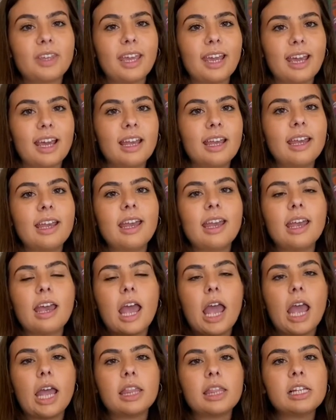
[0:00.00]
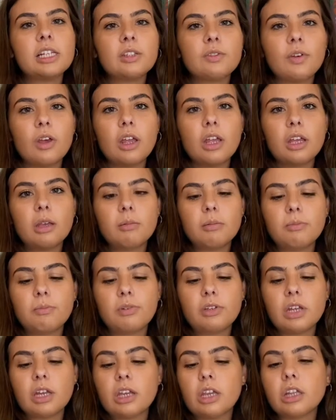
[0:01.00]
yeah. This volume in
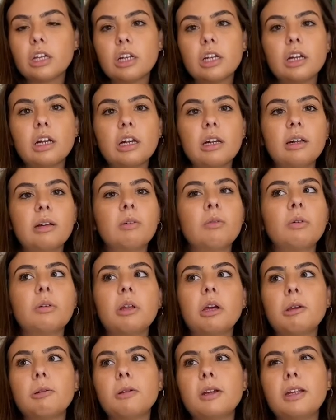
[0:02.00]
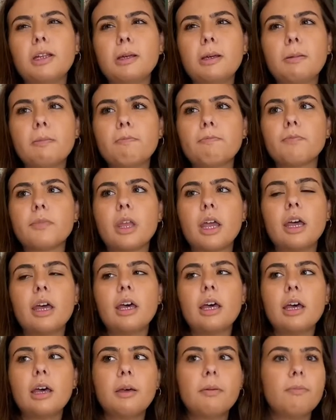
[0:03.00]
particular, would I rate it?
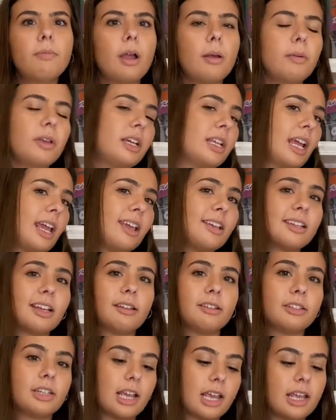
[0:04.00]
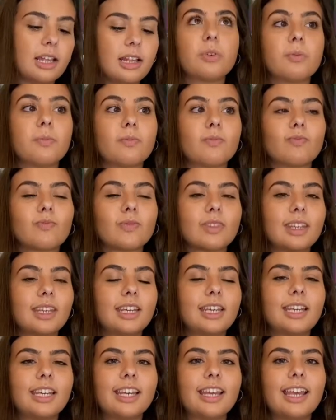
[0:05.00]
Probably an 8 out of 10.
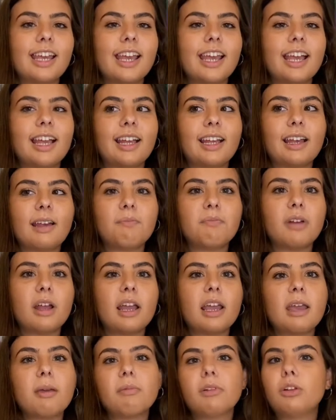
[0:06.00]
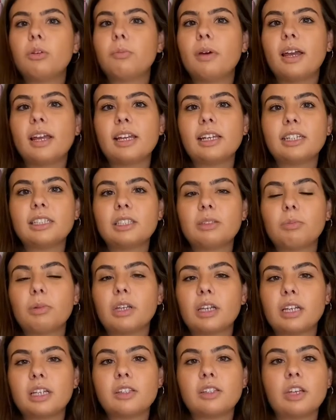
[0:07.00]
But I am a little biased
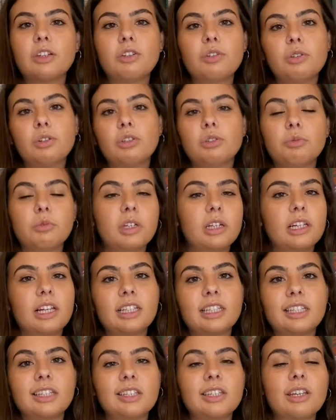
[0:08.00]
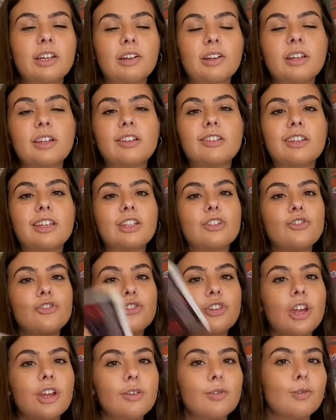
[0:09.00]
because I do just really like the series in
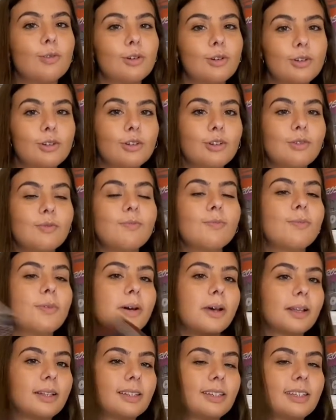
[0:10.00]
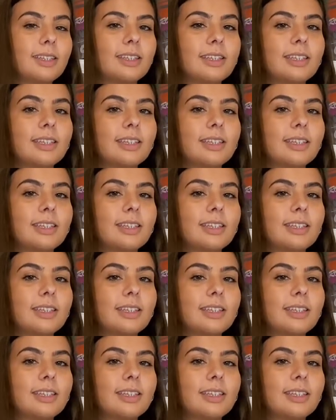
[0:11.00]
general, but